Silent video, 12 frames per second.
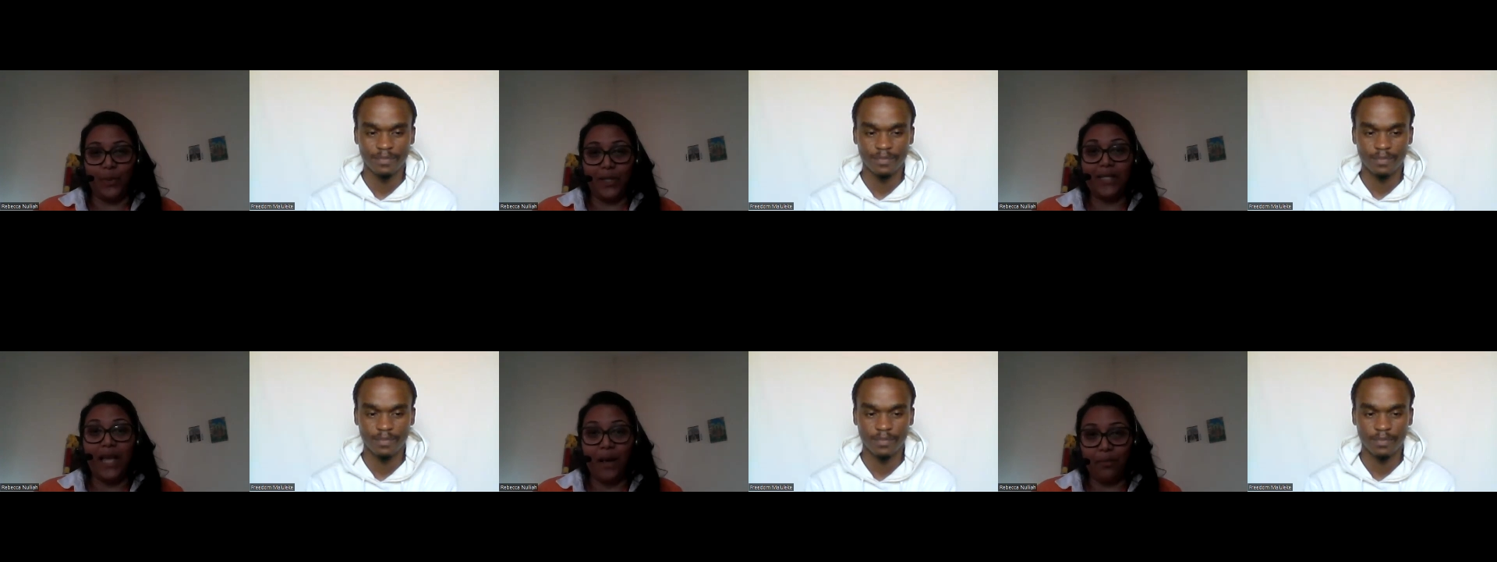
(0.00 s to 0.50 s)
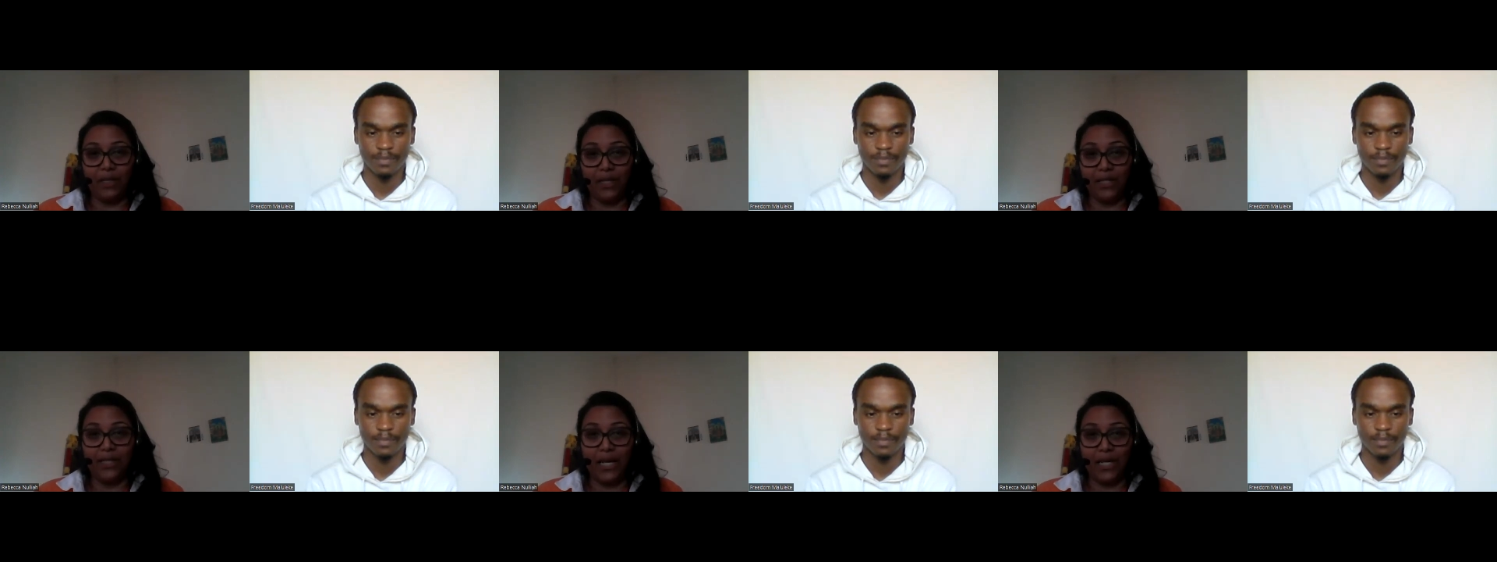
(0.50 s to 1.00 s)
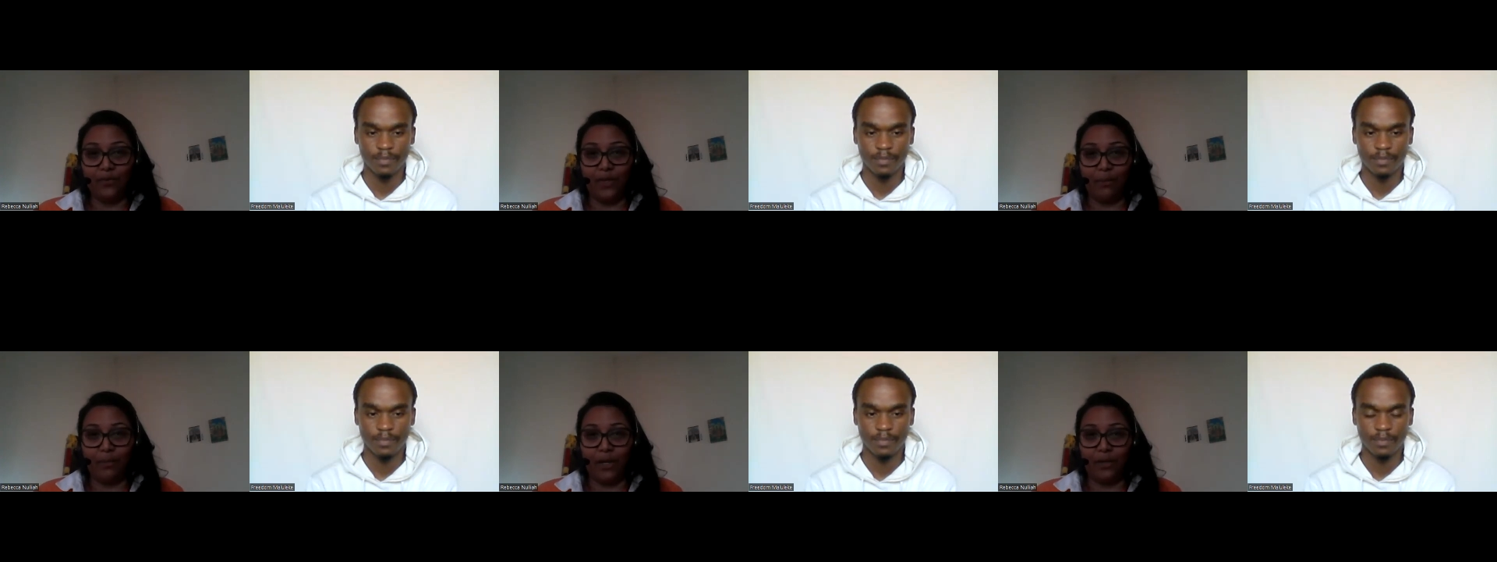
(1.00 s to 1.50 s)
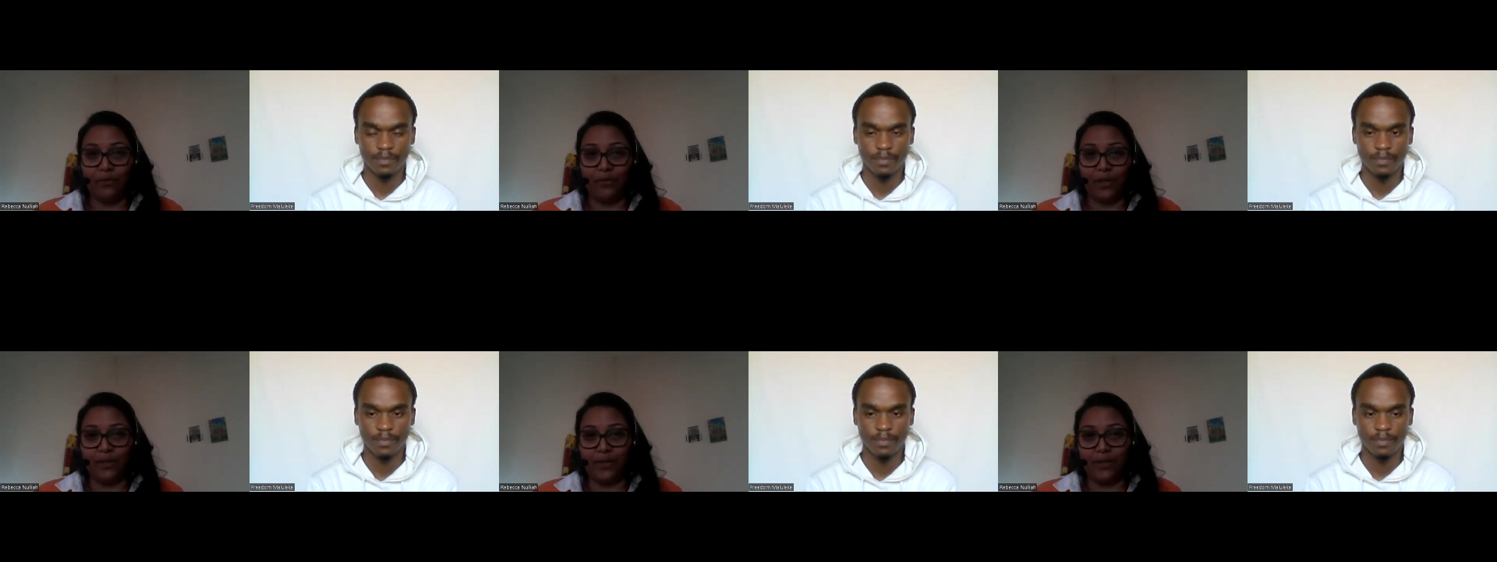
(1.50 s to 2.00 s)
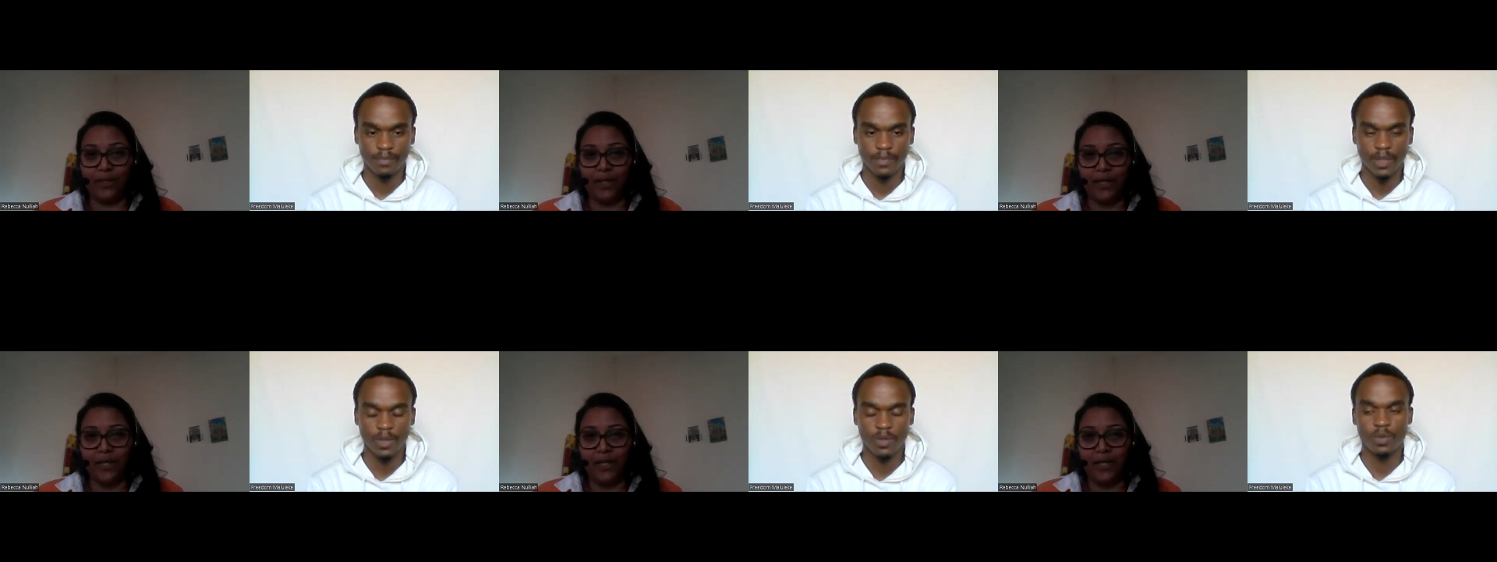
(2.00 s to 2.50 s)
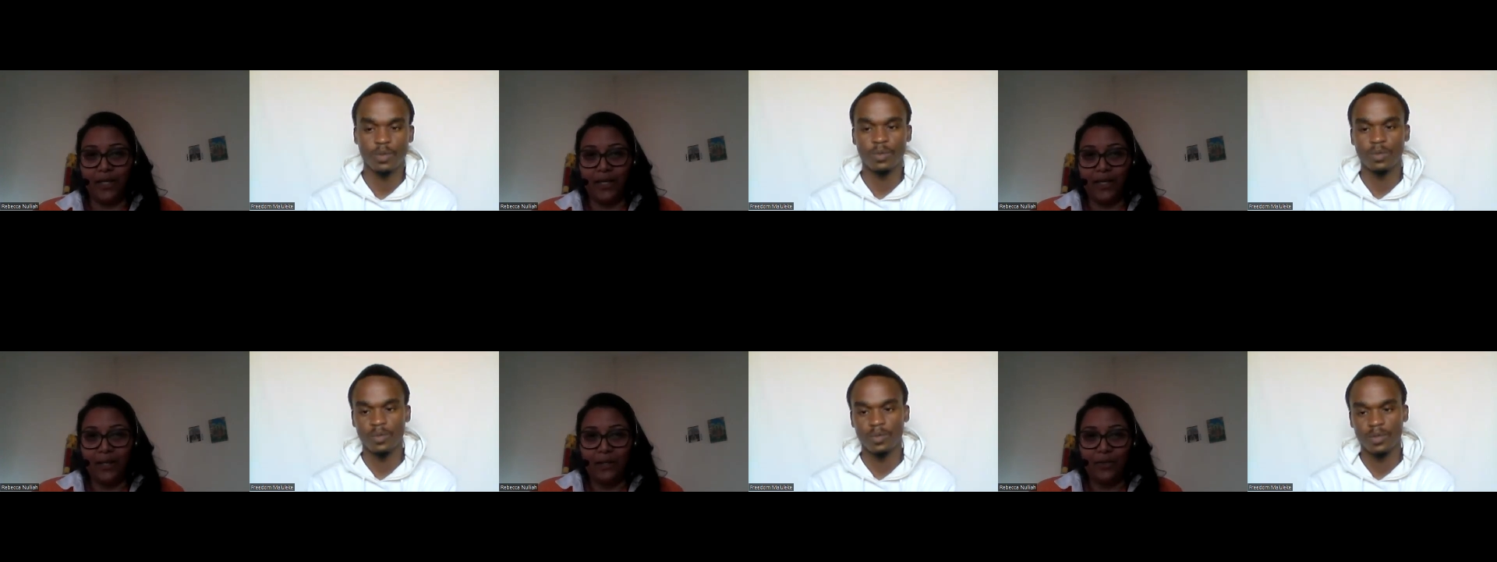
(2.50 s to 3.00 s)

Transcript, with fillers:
Speaker 1: what's happening inside of their mind first oh.